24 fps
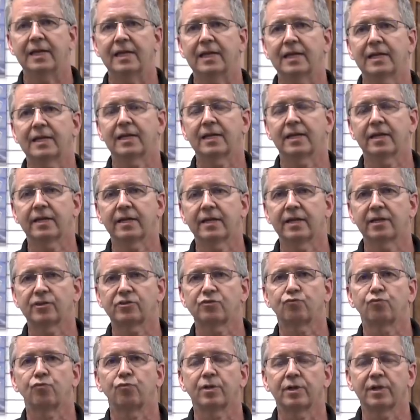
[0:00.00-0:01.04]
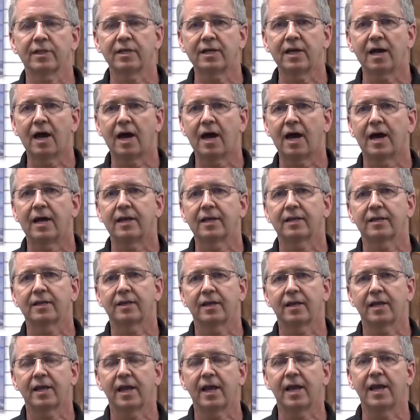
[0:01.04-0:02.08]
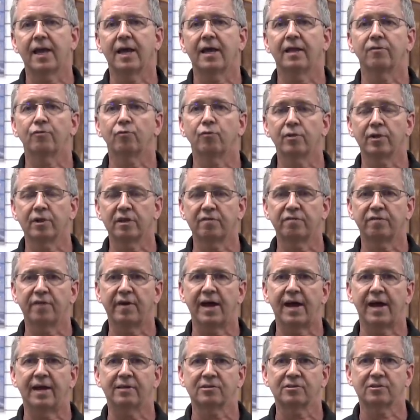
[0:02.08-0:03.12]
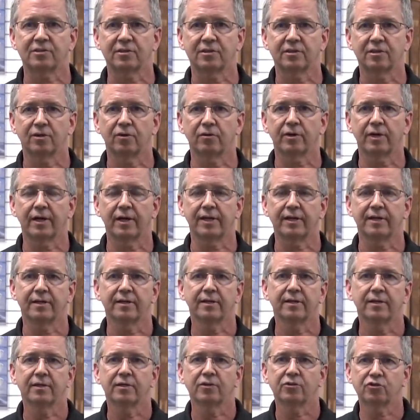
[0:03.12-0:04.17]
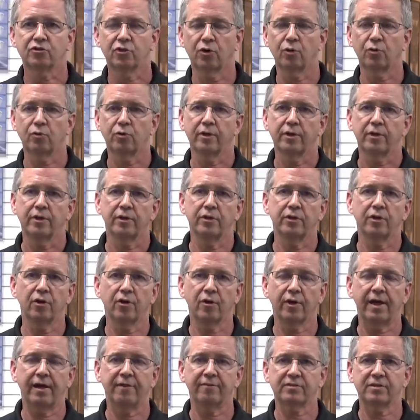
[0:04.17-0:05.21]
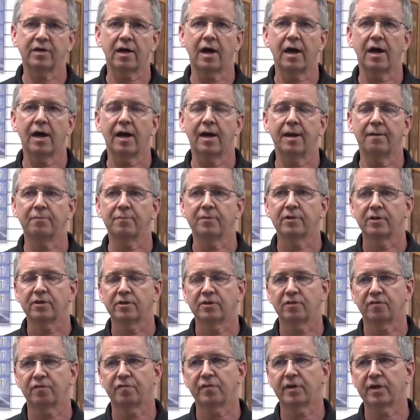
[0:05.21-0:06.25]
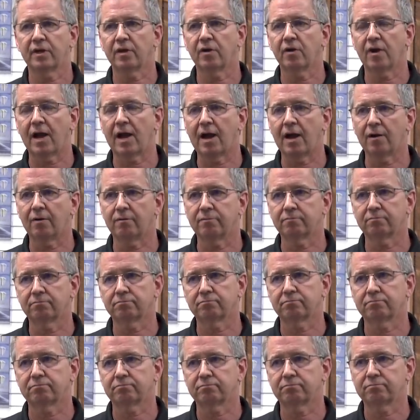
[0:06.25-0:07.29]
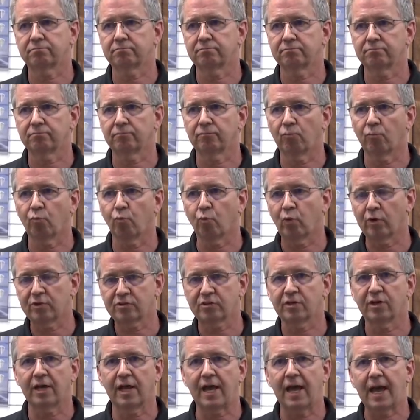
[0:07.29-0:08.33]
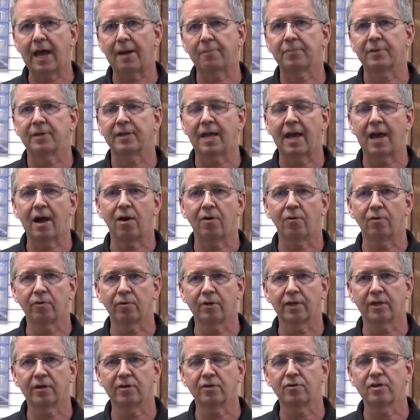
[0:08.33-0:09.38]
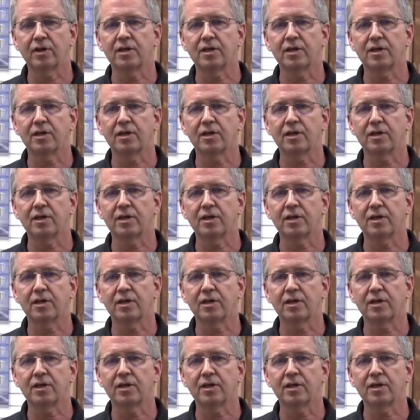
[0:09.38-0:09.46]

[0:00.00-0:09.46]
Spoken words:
it gets really hot and really fast, okay? So you don't have time to figure out what's gonna happen now, okay? You